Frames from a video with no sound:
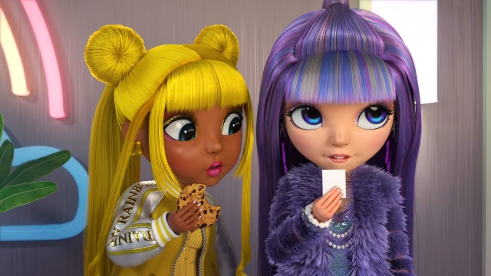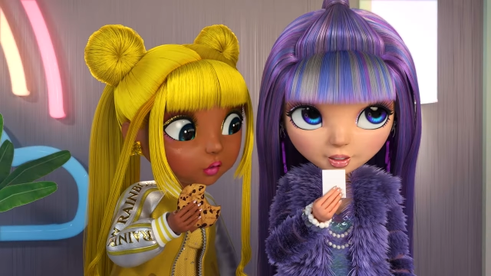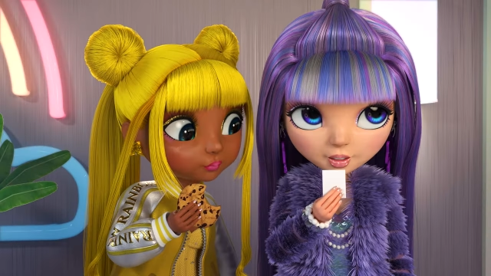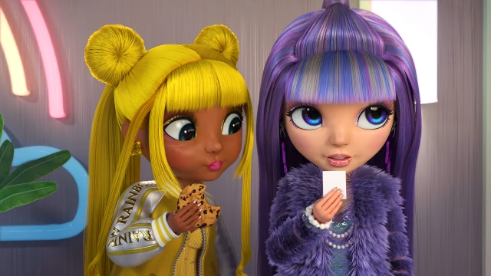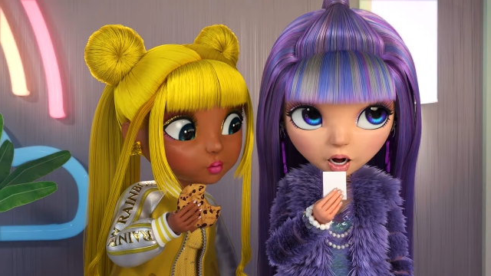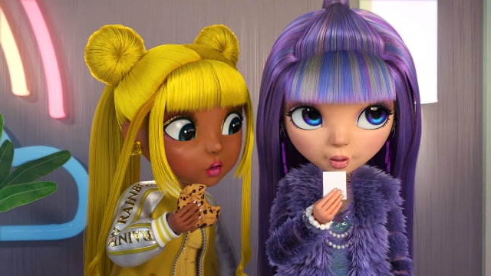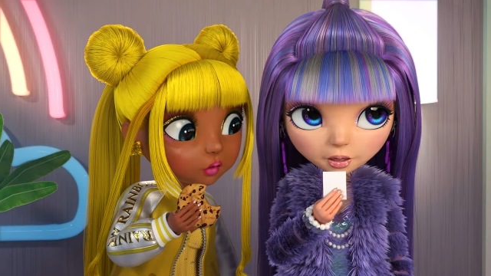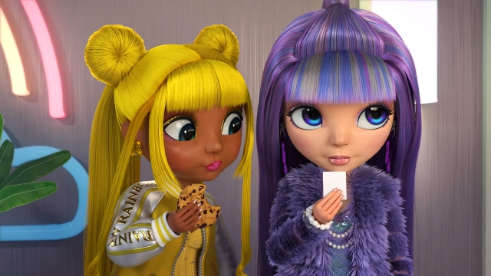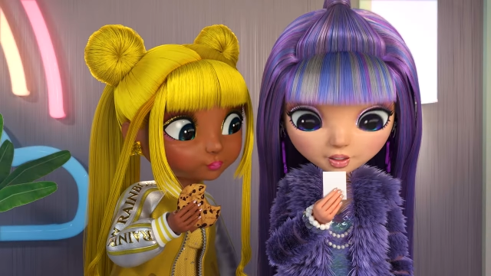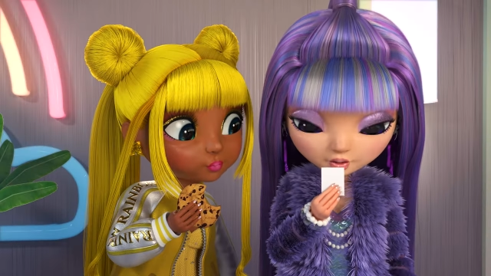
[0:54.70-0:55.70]
Speaker 1: have to take
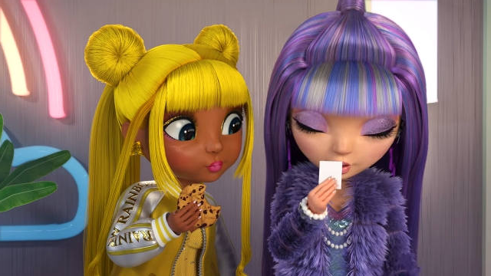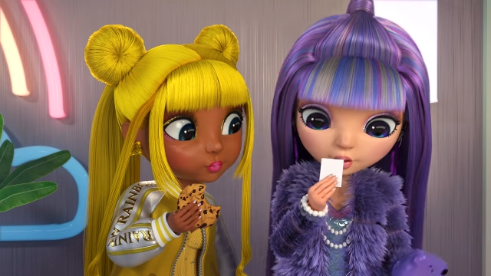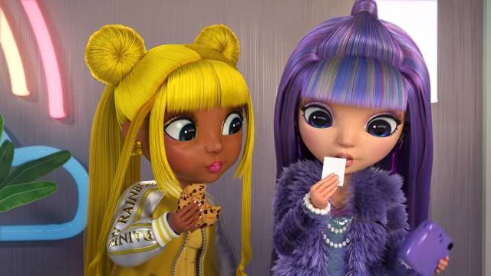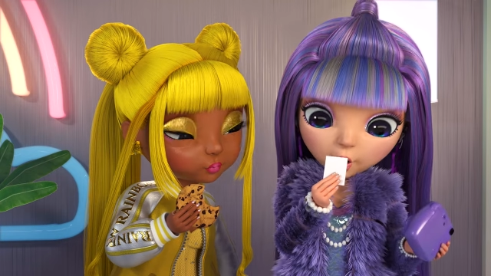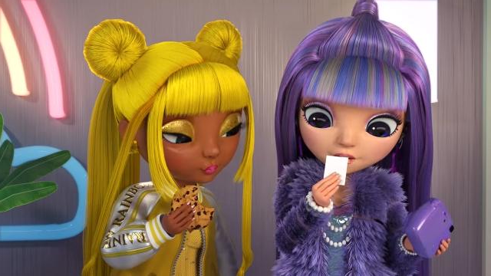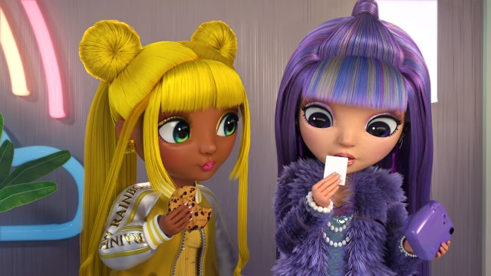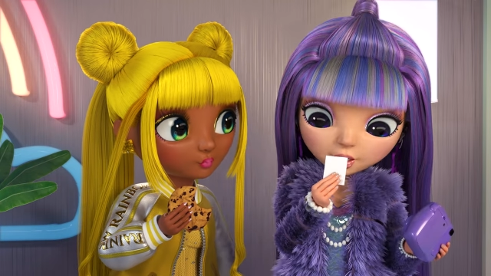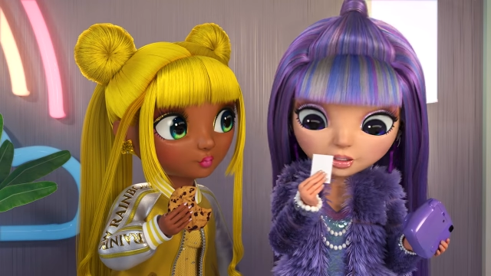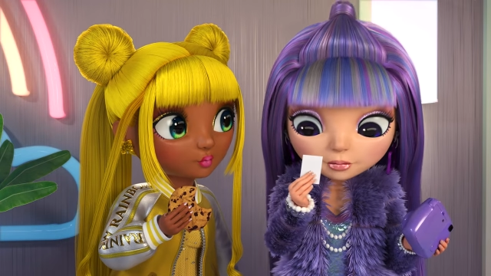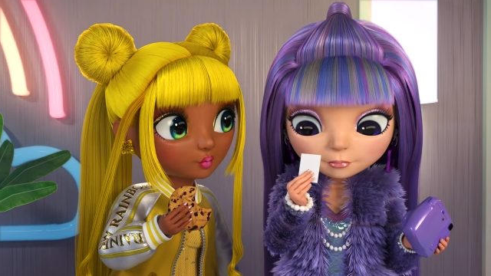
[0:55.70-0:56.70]
a picture of
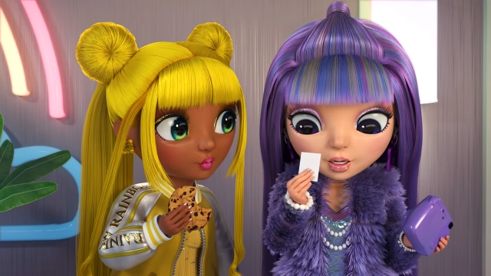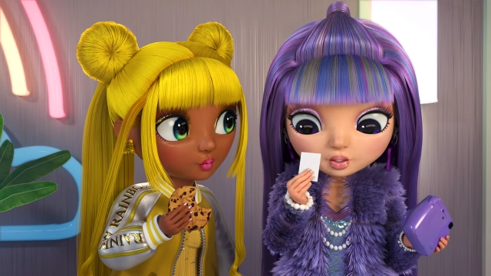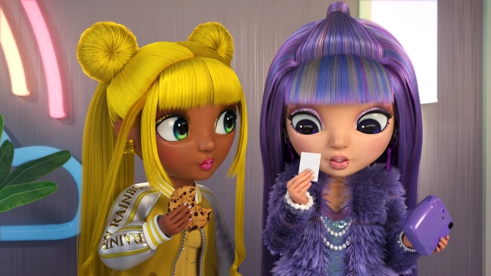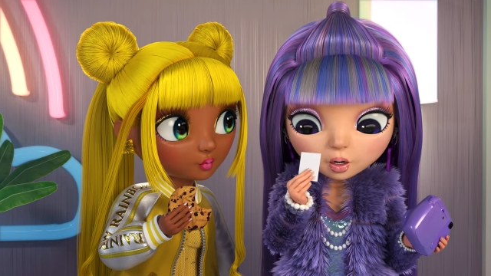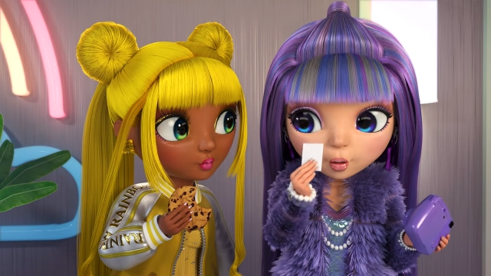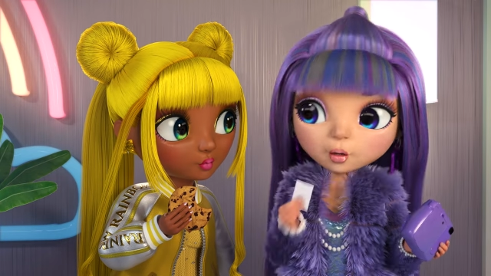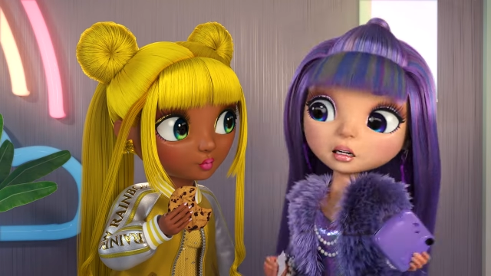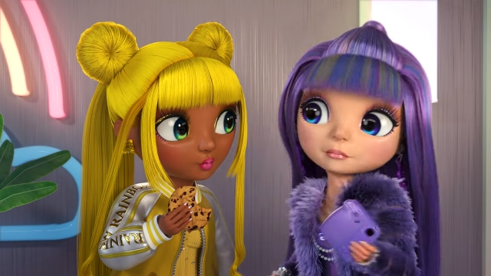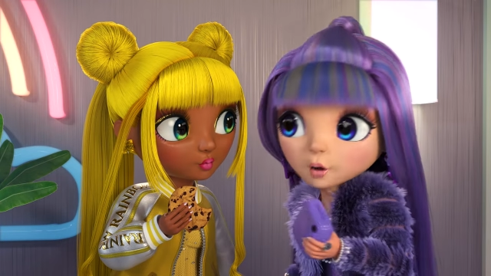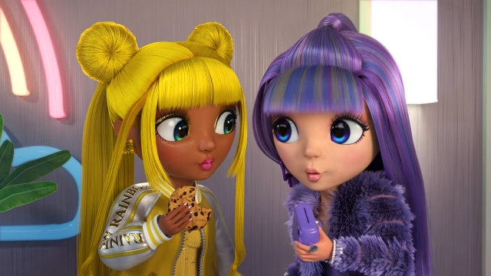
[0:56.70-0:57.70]
this picture
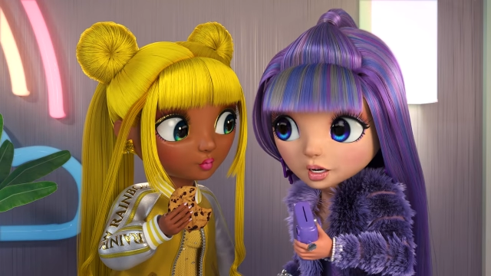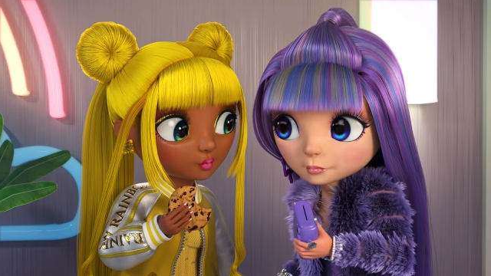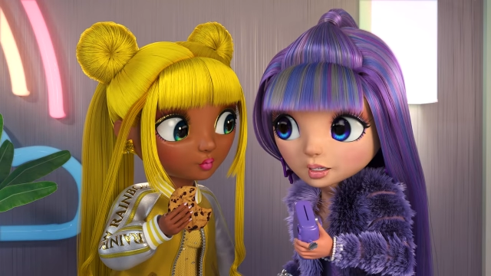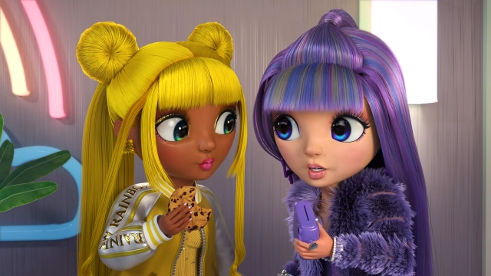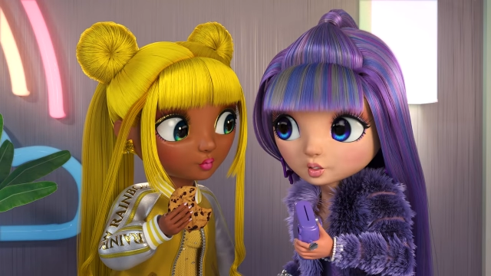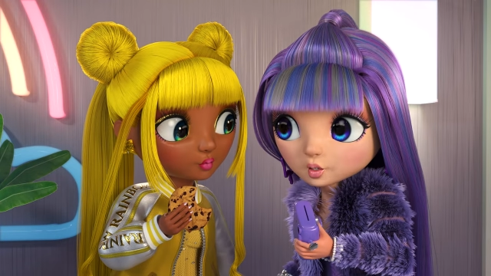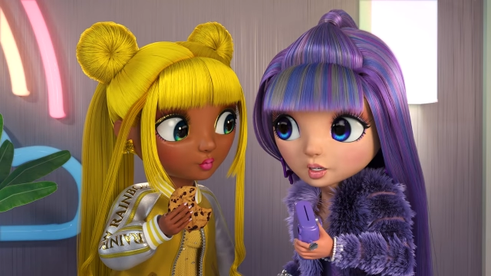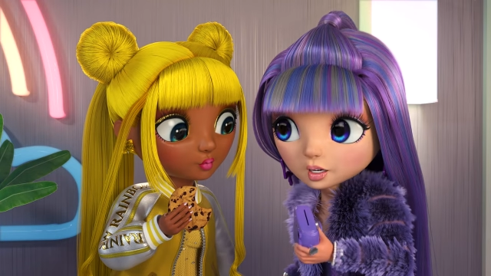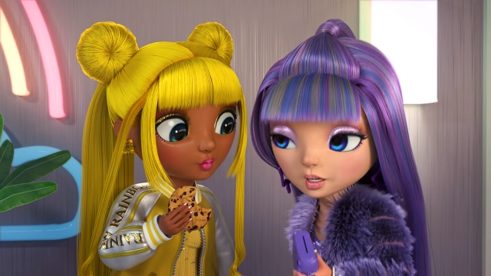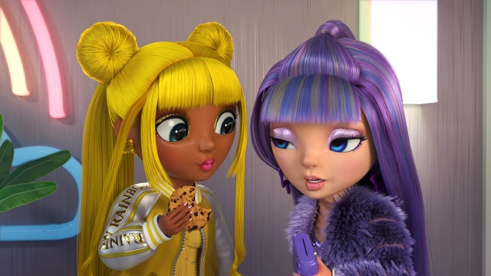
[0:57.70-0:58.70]
to post a
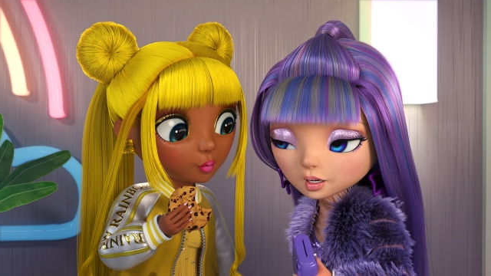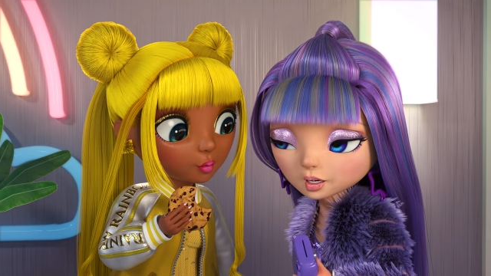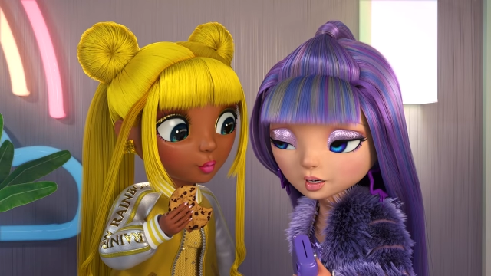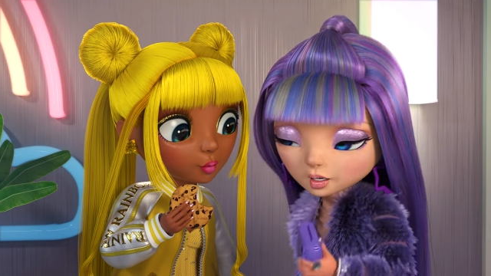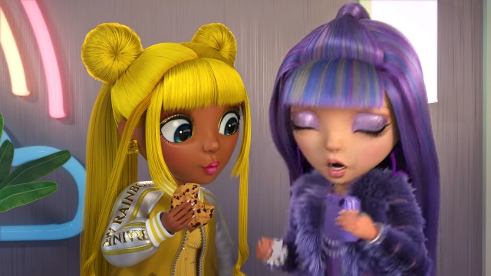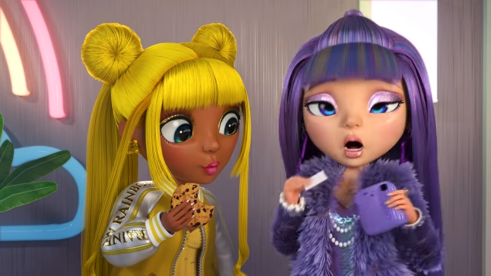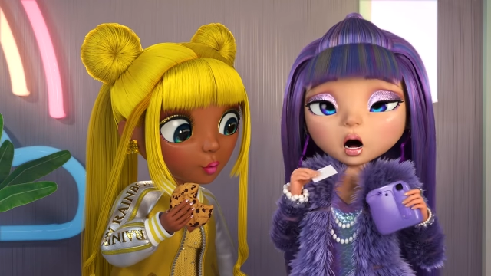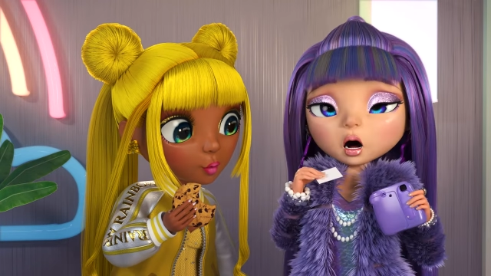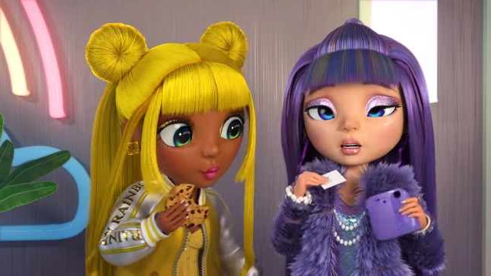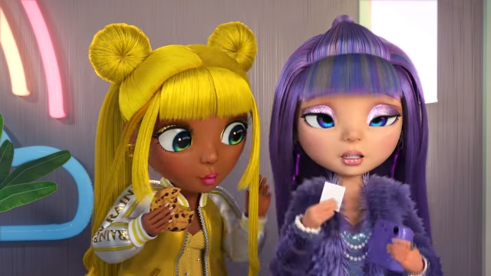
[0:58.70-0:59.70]
picture?
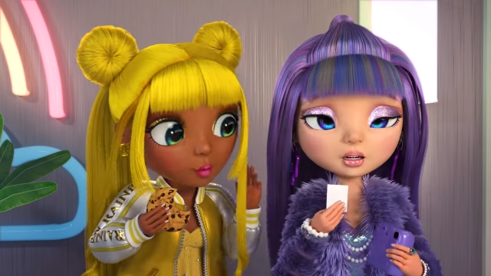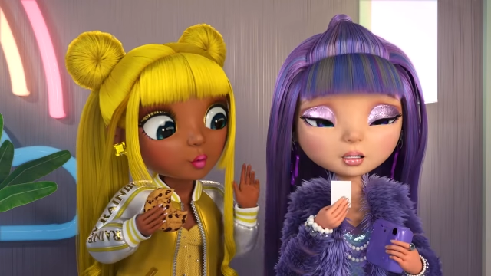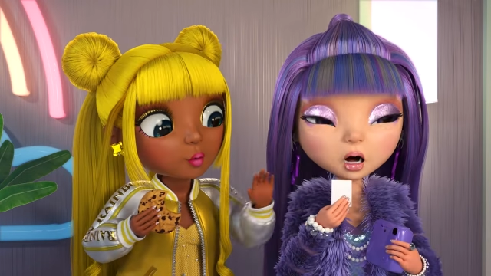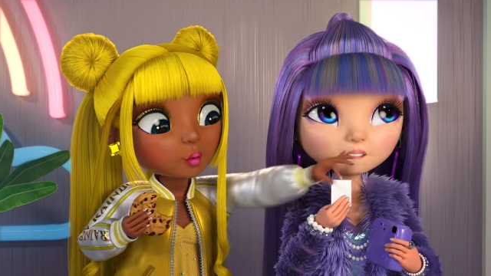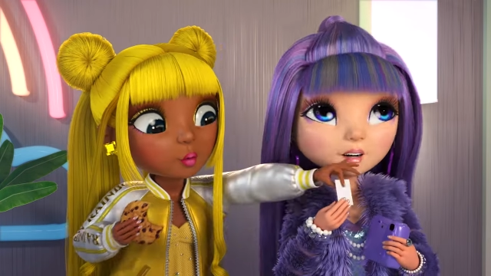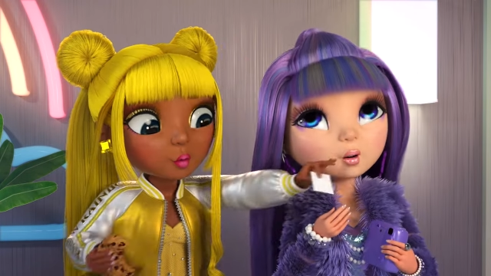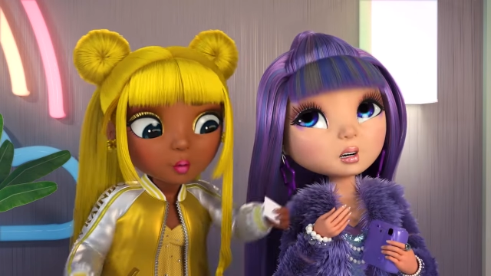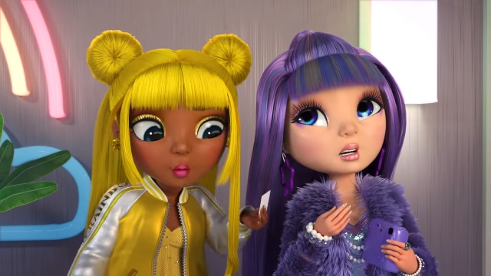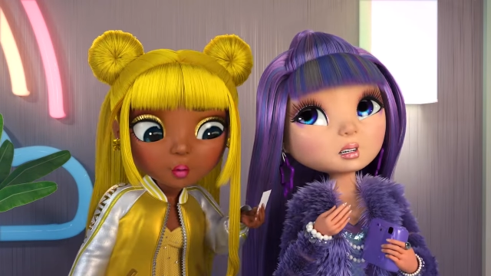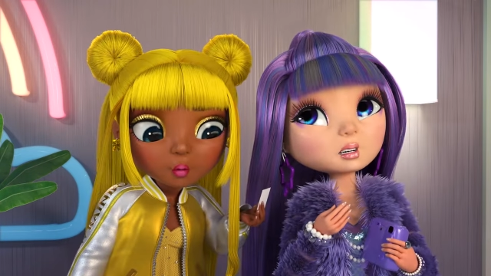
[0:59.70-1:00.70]
Ugh, the effort!